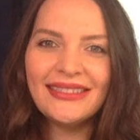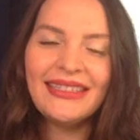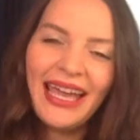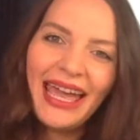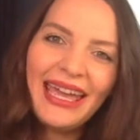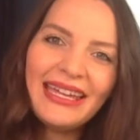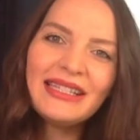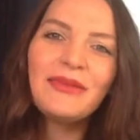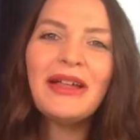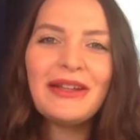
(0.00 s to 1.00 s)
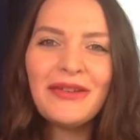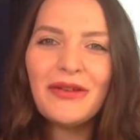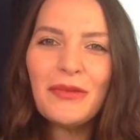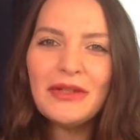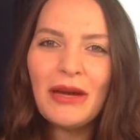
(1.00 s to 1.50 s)
Hey, it's Melanie
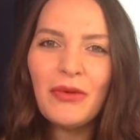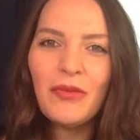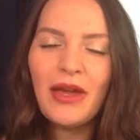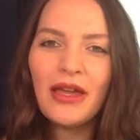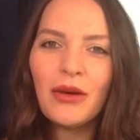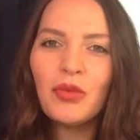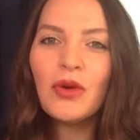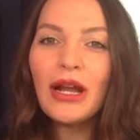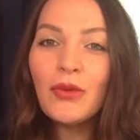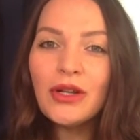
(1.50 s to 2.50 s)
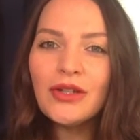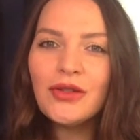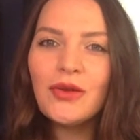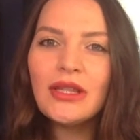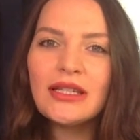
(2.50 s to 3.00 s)
from Devil Makeup. What I want to
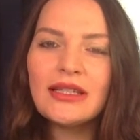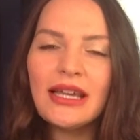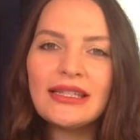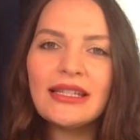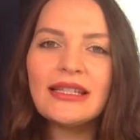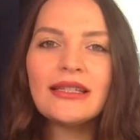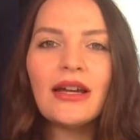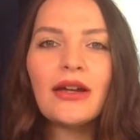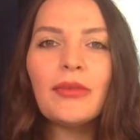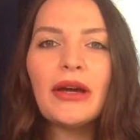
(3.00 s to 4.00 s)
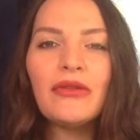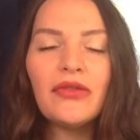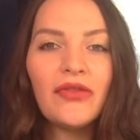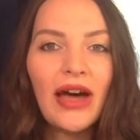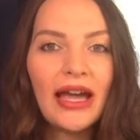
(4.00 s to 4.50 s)
do in this lesson is talk about
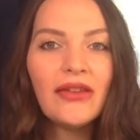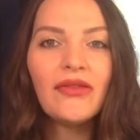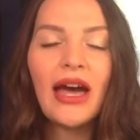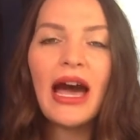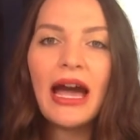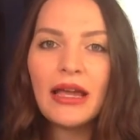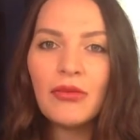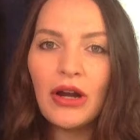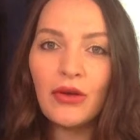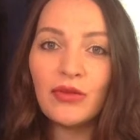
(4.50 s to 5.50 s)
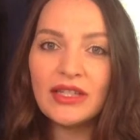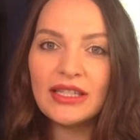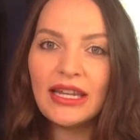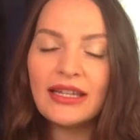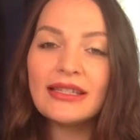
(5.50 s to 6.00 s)
5 eyebrow
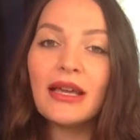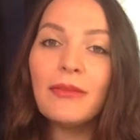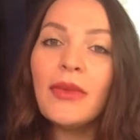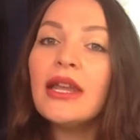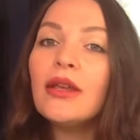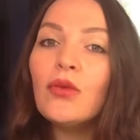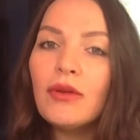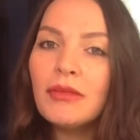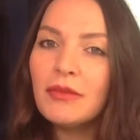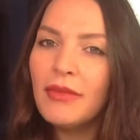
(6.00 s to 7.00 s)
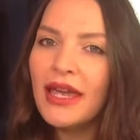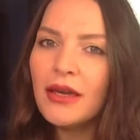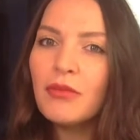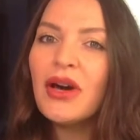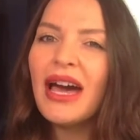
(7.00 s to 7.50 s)
mistakes that many women make,
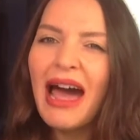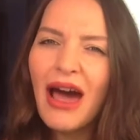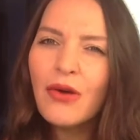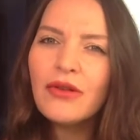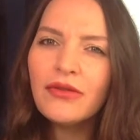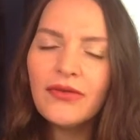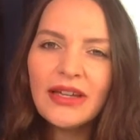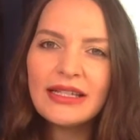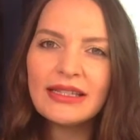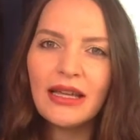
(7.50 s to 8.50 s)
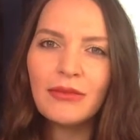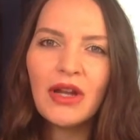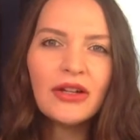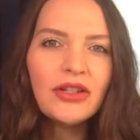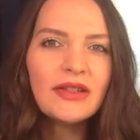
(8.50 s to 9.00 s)
but how to fix them.
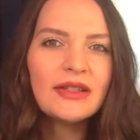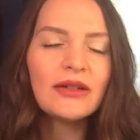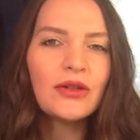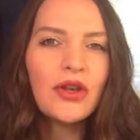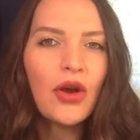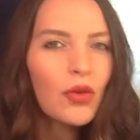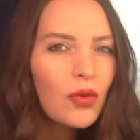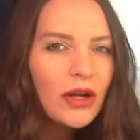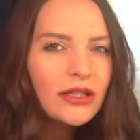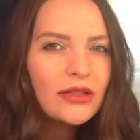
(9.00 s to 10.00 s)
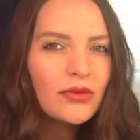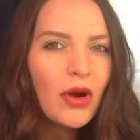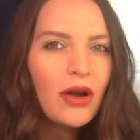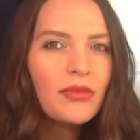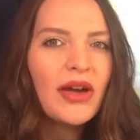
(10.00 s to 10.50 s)
Not just know what's
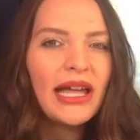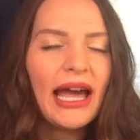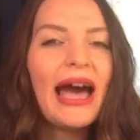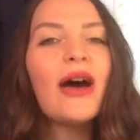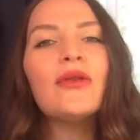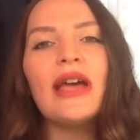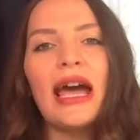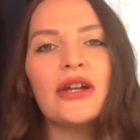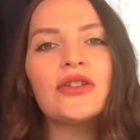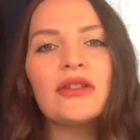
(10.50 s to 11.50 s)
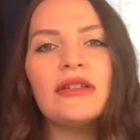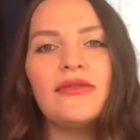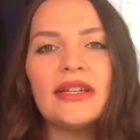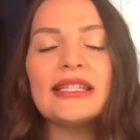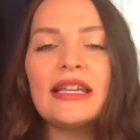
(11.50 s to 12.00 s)
wrong, but how to actually
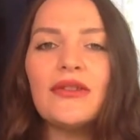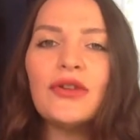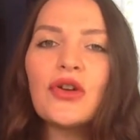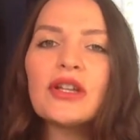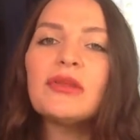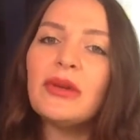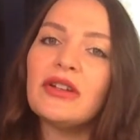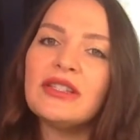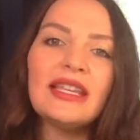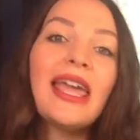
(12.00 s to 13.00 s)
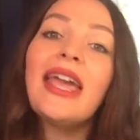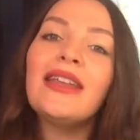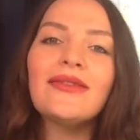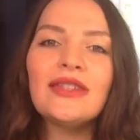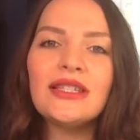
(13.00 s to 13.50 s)
fix it if you're experiencing any
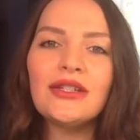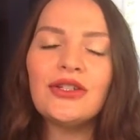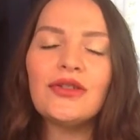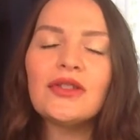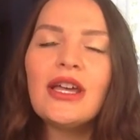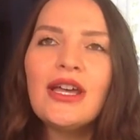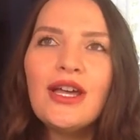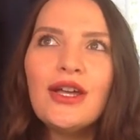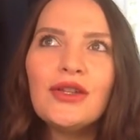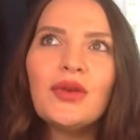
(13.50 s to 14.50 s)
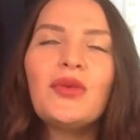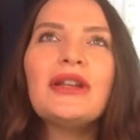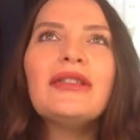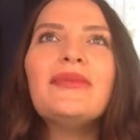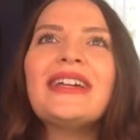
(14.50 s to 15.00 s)
of these issues. So one
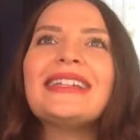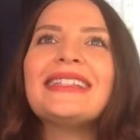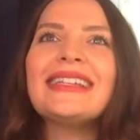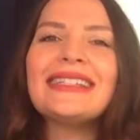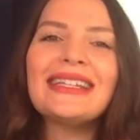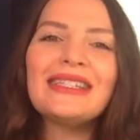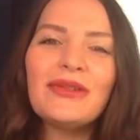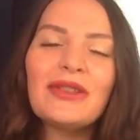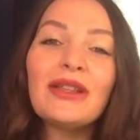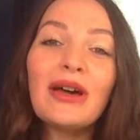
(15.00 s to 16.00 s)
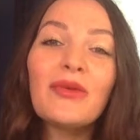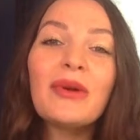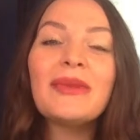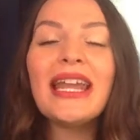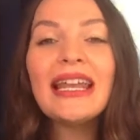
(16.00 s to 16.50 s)
of the biggest things I see with a lot of
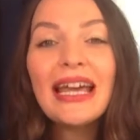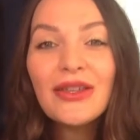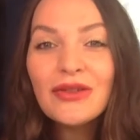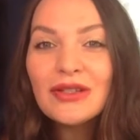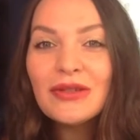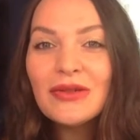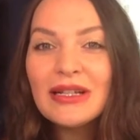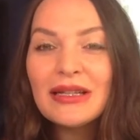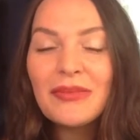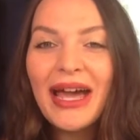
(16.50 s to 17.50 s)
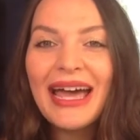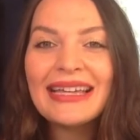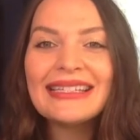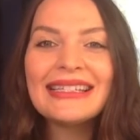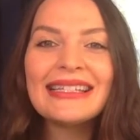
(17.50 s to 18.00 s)
women, and I used to do it in the
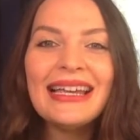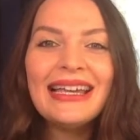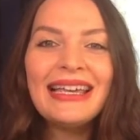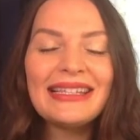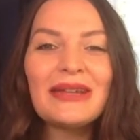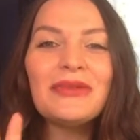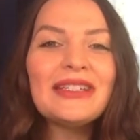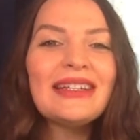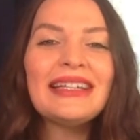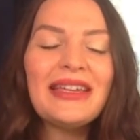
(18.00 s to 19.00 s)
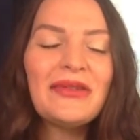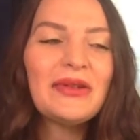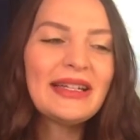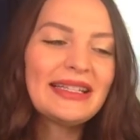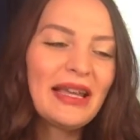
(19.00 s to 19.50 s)
past, is I'm just going to give you
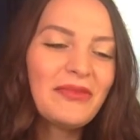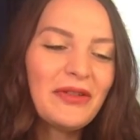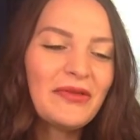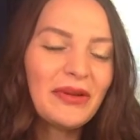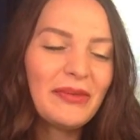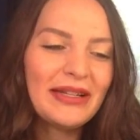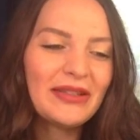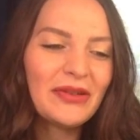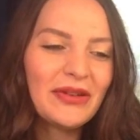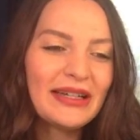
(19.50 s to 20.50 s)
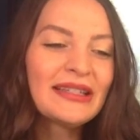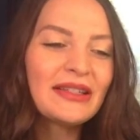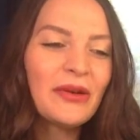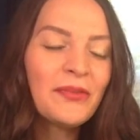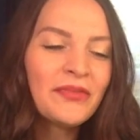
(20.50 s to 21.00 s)
an example of one of my stories.
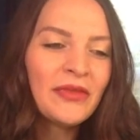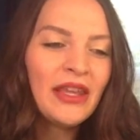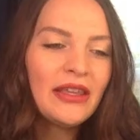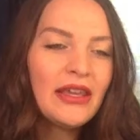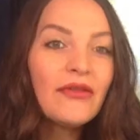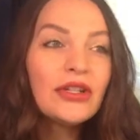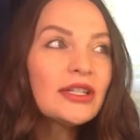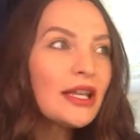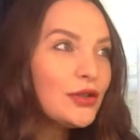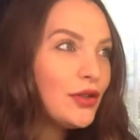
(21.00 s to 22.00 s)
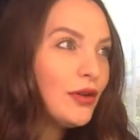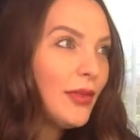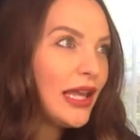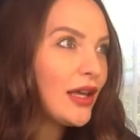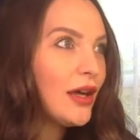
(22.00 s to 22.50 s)
So you ever just like do your
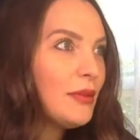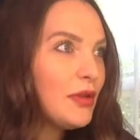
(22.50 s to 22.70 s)
makeup,